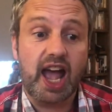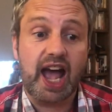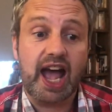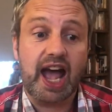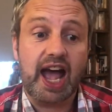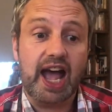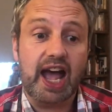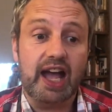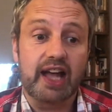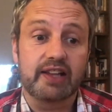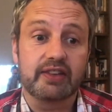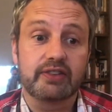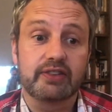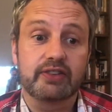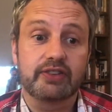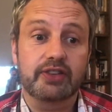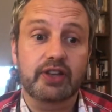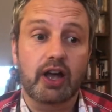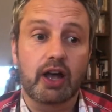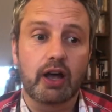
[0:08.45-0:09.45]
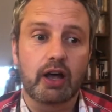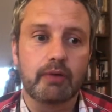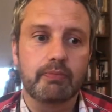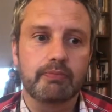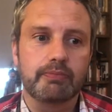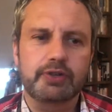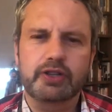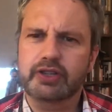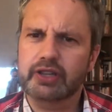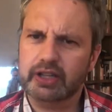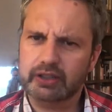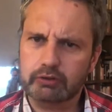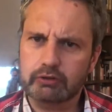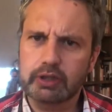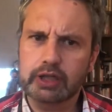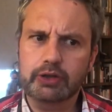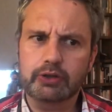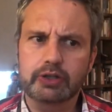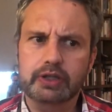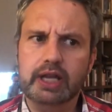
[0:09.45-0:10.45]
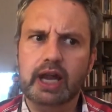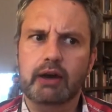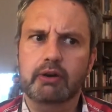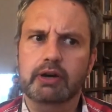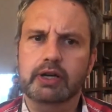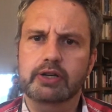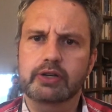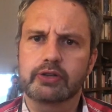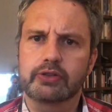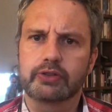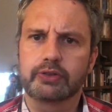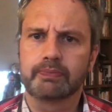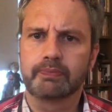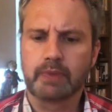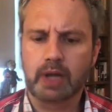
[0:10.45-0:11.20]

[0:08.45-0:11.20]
and just has really good characters.